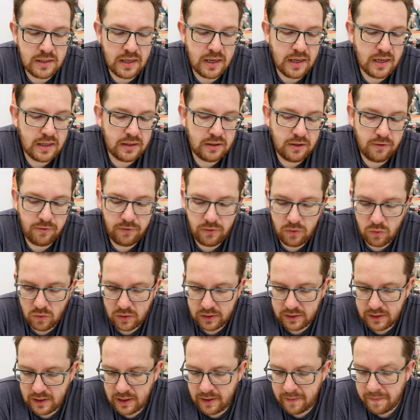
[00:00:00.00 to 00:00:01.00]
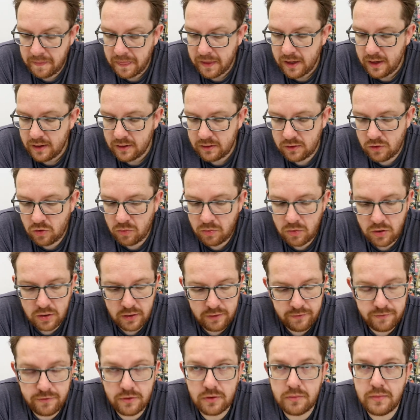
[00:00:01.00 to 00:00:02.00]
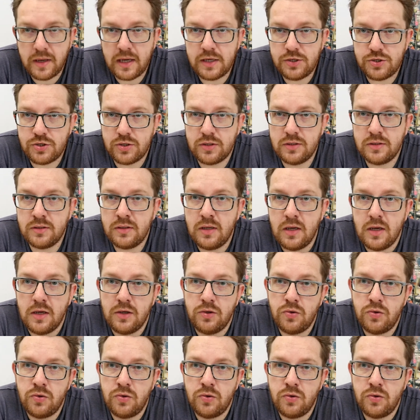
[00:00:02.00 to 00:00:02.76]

And if you want to know more information,